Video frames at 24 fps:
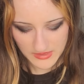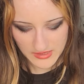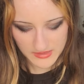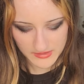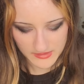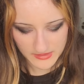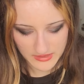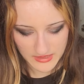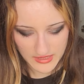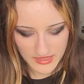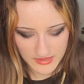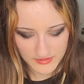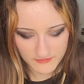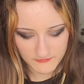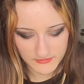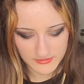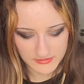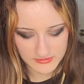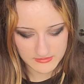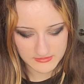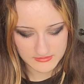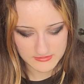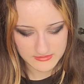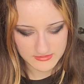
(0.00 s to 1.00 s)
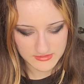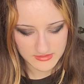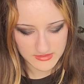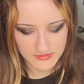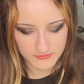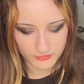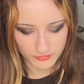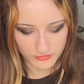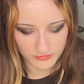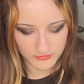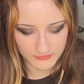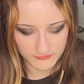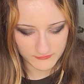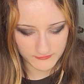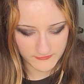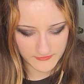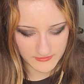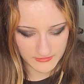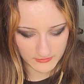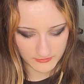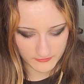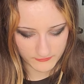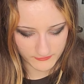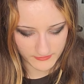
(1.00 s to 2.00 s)
Like, I have a deep rooted
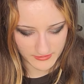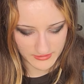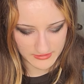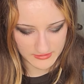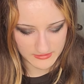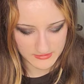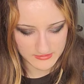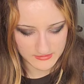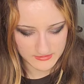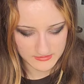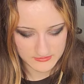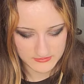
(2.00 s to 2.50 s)
fear of like